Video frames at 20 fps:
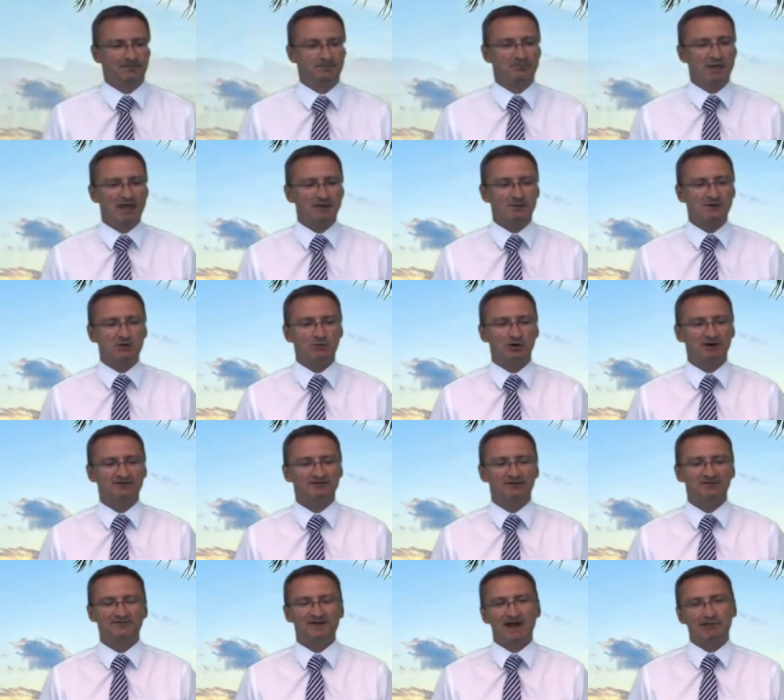Maybe you want
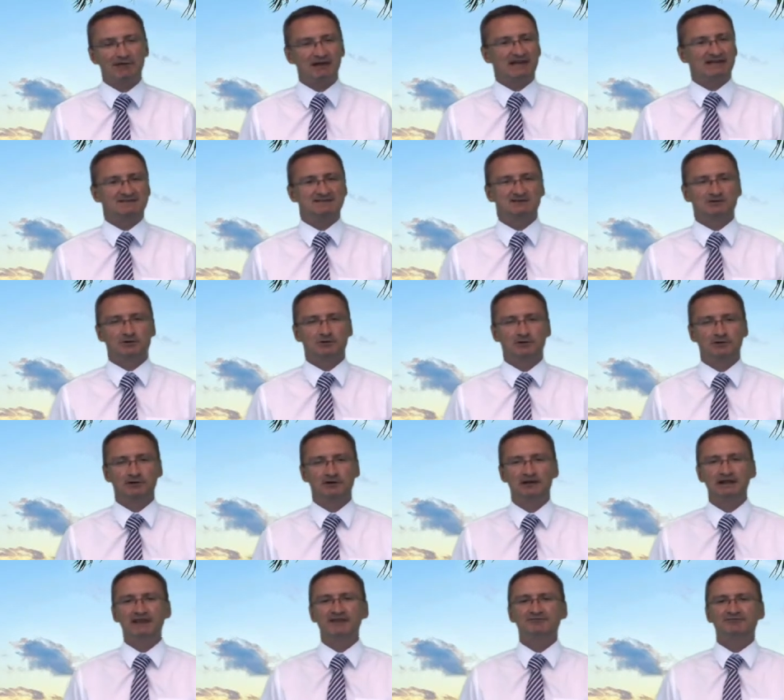to do very little.
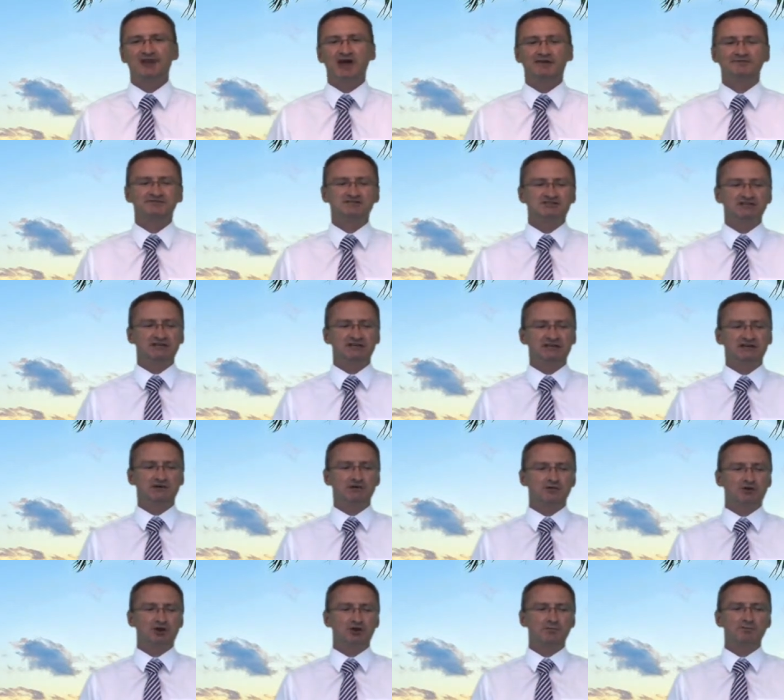Live life
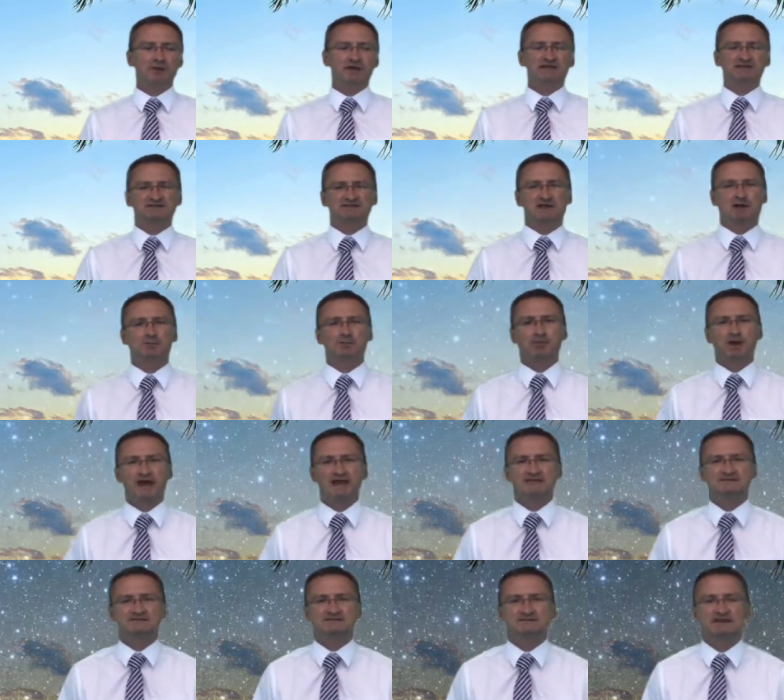chilled on a beach
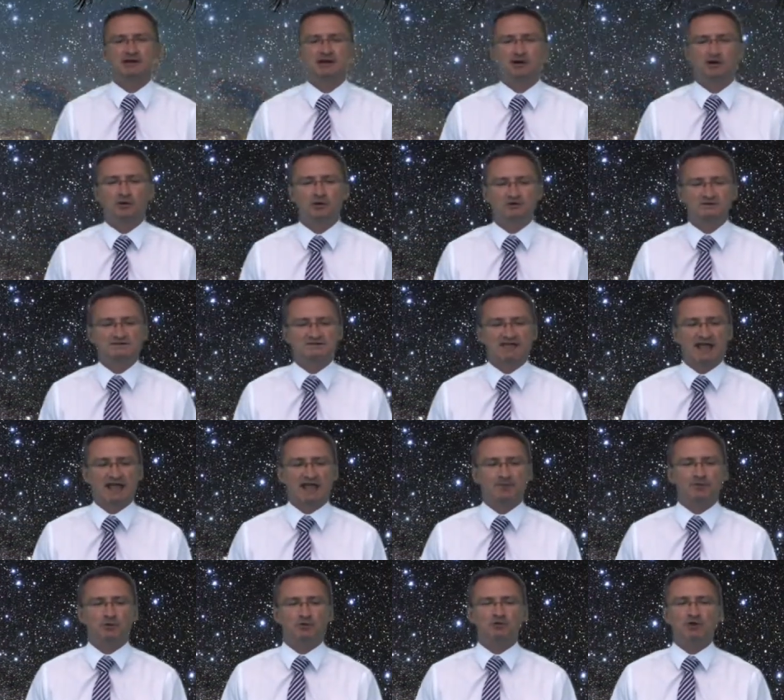someplace, or stay
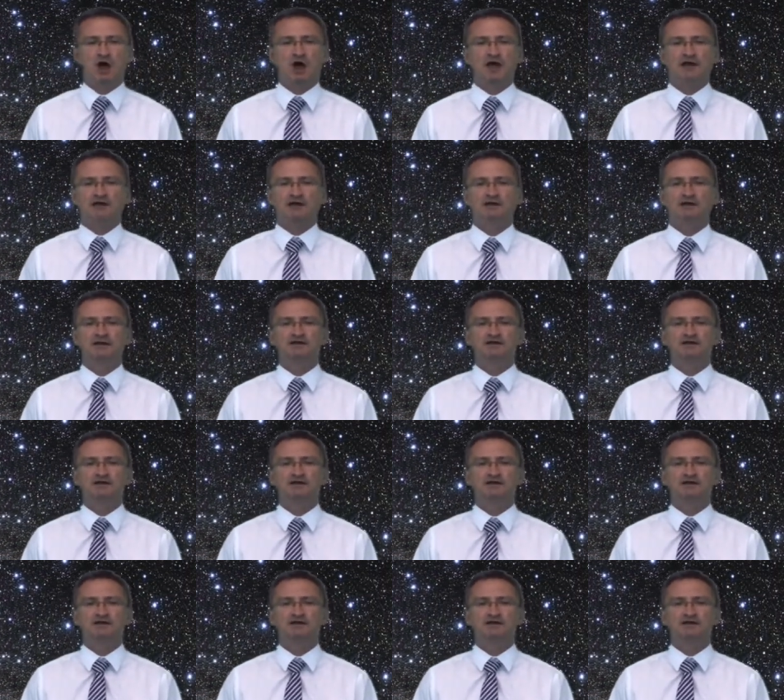up all night